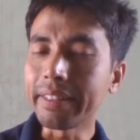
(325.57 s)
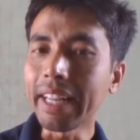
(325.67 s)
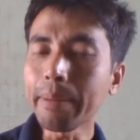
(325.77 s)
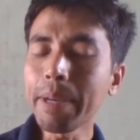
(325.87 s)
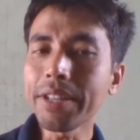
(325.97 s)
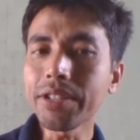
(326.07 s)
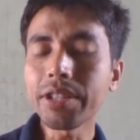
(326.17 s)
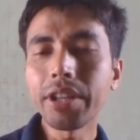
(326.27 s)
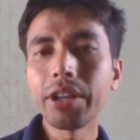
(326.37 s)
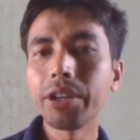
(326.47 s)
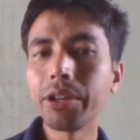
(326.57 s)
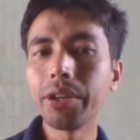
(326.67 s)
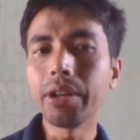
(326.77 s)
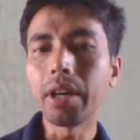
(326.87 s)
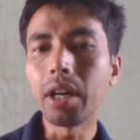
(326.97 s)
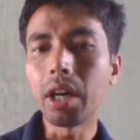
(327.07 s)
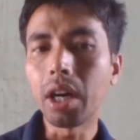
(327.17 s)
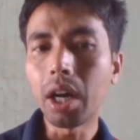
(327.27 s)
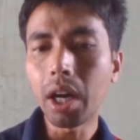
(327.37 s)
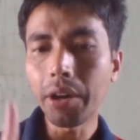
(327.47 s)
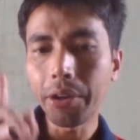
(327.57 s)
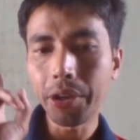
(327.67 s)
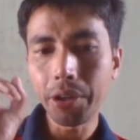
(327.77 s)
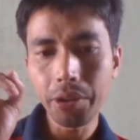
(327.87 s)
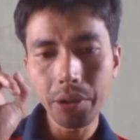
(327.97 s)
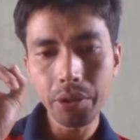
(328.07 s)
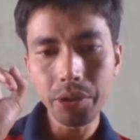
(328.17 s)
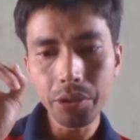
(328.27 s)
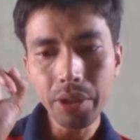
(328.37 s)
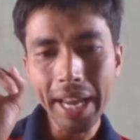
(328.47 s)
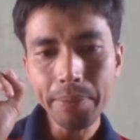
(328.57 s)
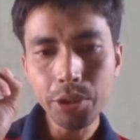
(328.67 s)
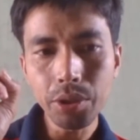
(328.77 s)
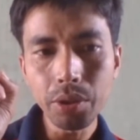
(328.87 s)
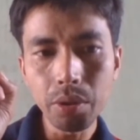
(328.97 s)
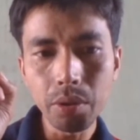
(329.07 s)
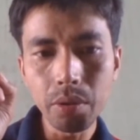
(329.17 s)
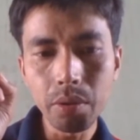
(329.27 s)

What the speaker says: That means uh, you have to